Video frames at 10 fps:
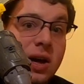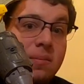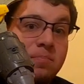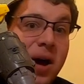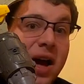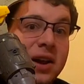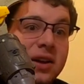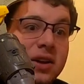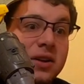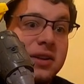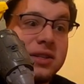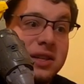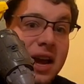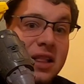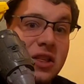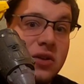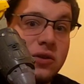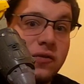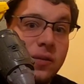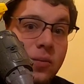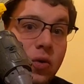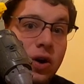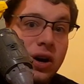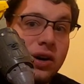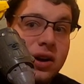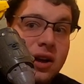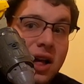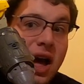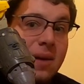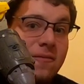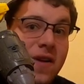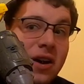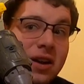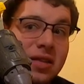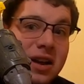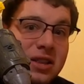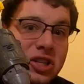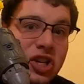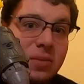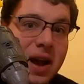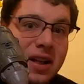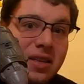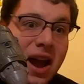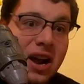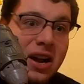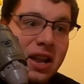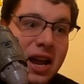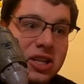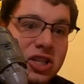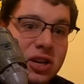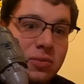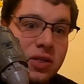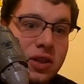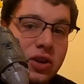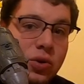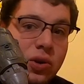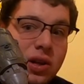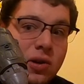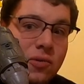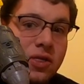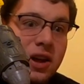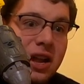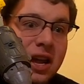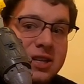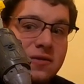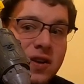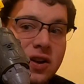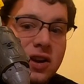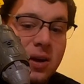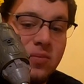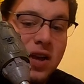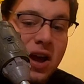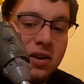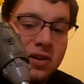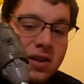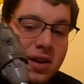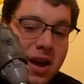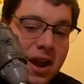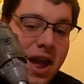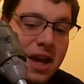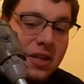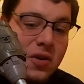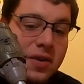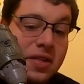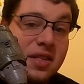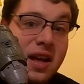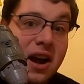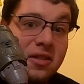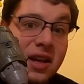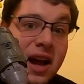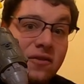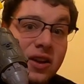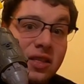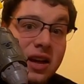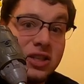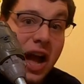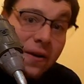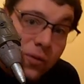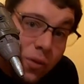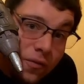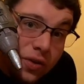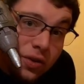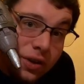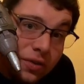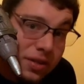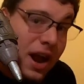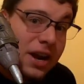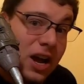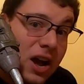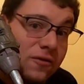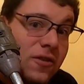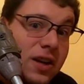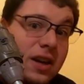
But stay tuned for more. I'm very excited to share my entire collection with you when the collection video comes out. And as always, this is Harrison Gottfried / Alpha Wolf Studios signing off.